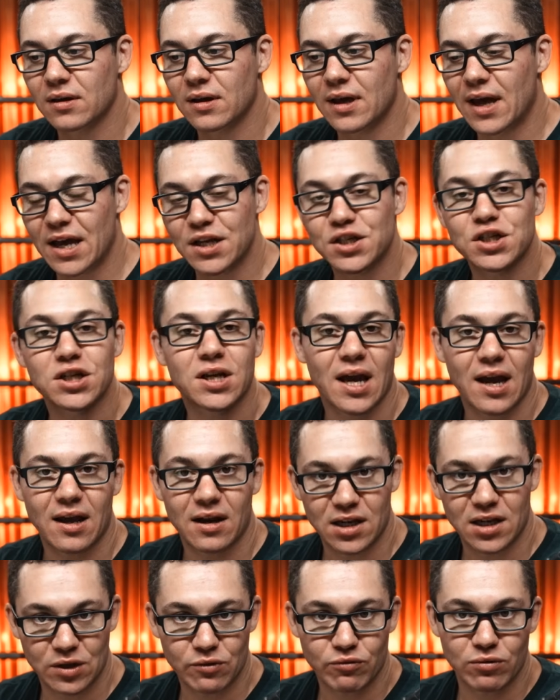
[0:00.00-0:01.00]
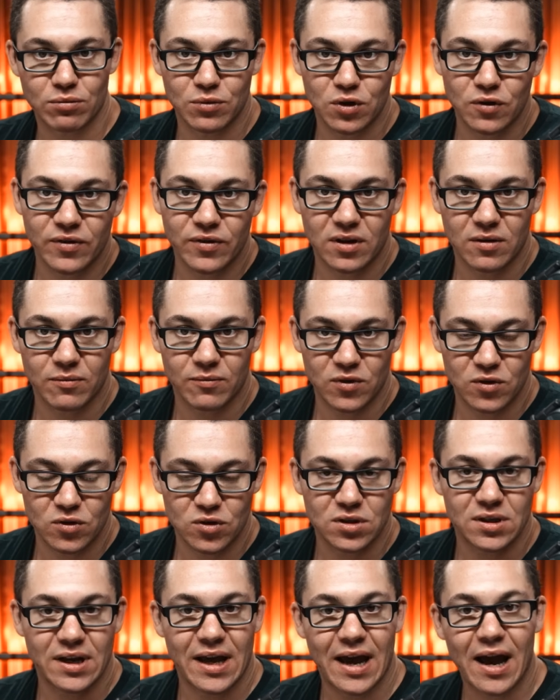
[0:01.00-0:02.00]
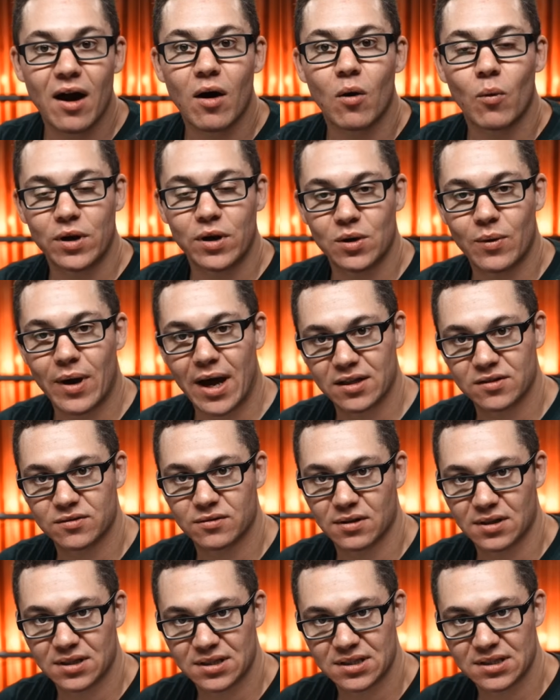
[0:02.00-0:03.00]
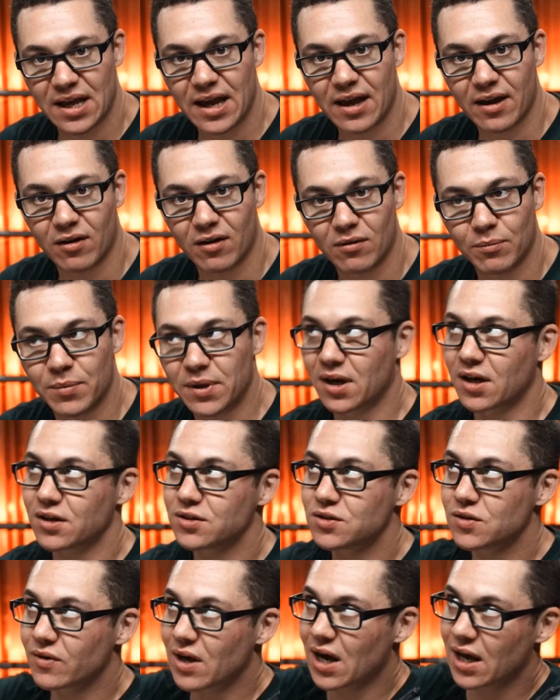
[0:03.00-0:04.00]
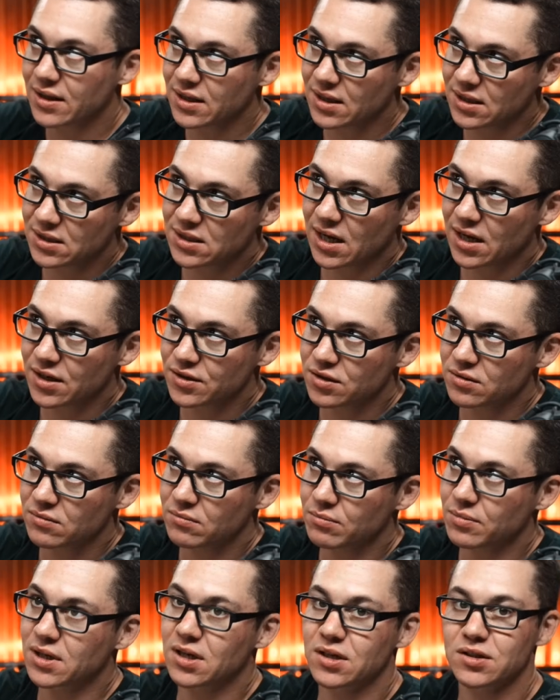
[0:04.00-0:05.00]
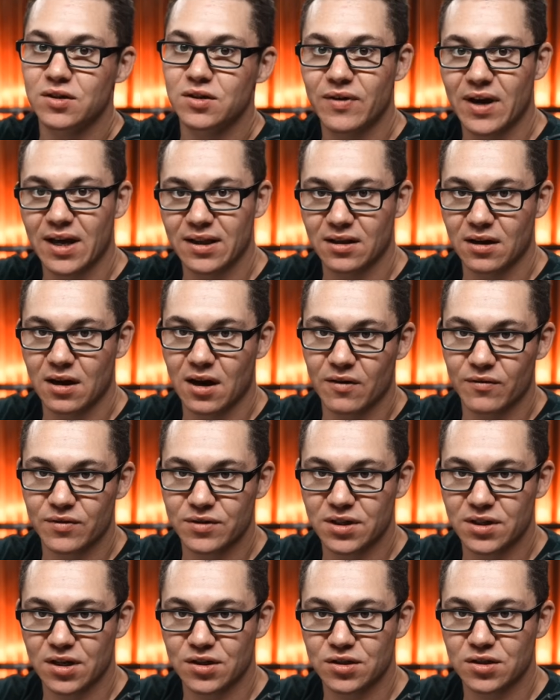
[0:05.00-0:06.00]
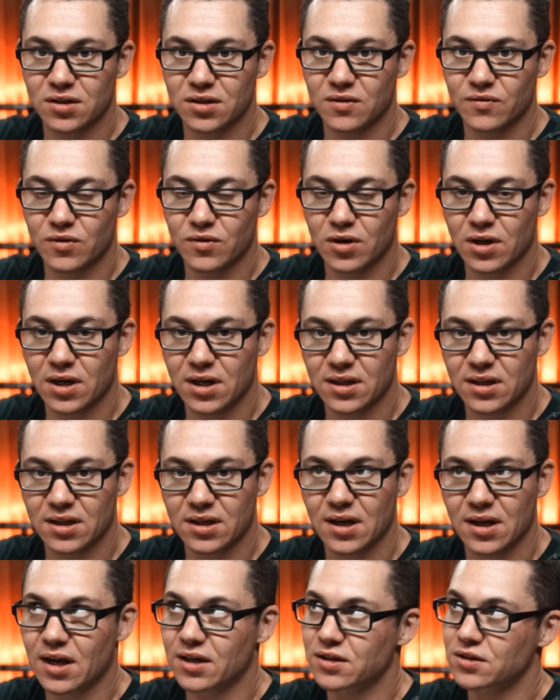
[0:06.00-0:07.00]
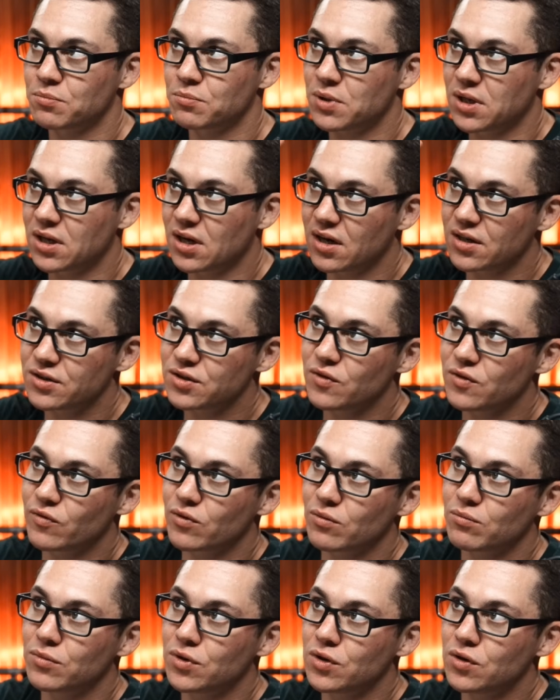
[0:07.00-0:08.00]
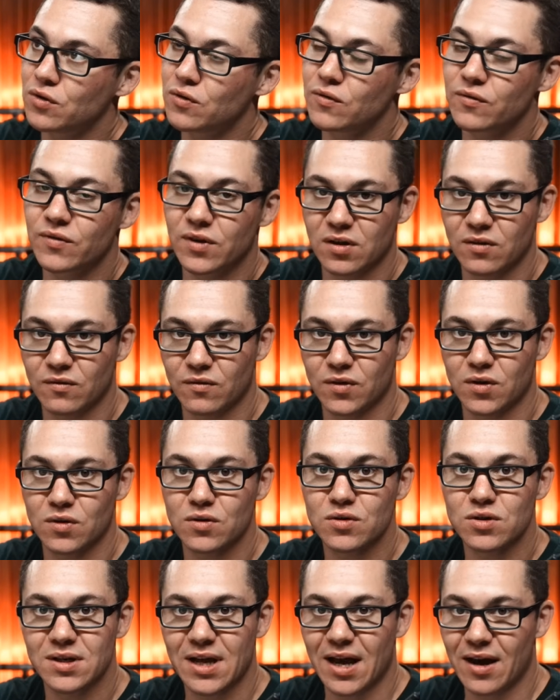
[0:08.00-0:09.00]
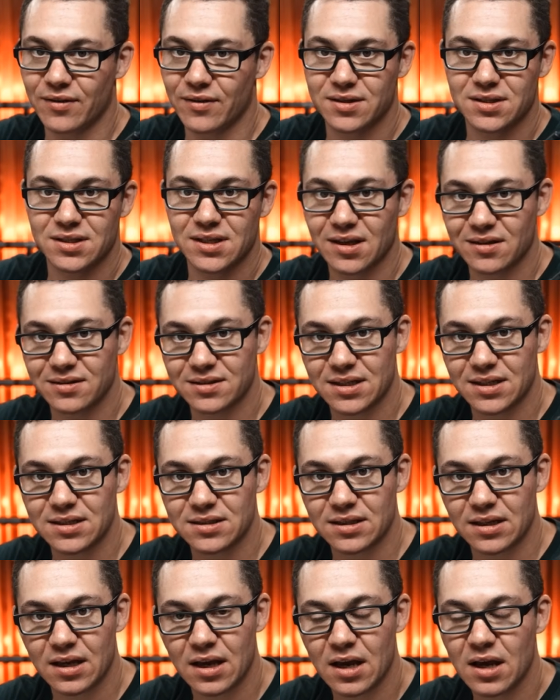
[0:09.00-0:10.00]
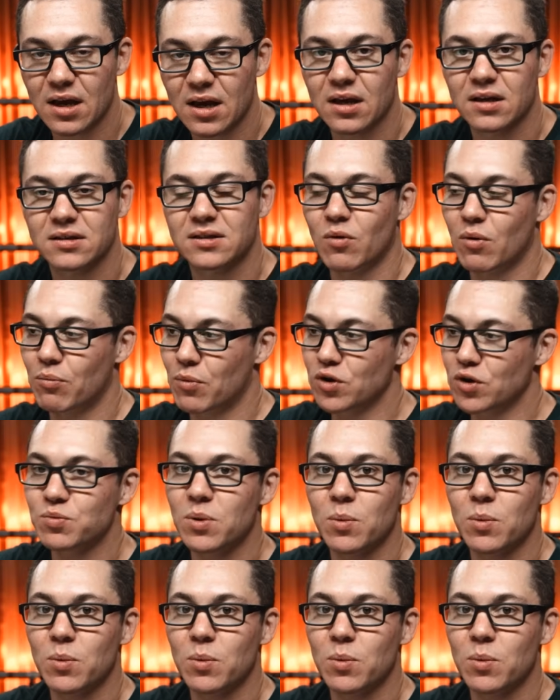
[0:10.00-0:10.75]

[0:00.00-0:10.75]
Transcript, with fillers: educate and you remove the confusion now when you ask for the sale, because you've got the attention, because you've had the conversation, you've created the connection, because you've removed the confusion, now the sale's easy. See, what most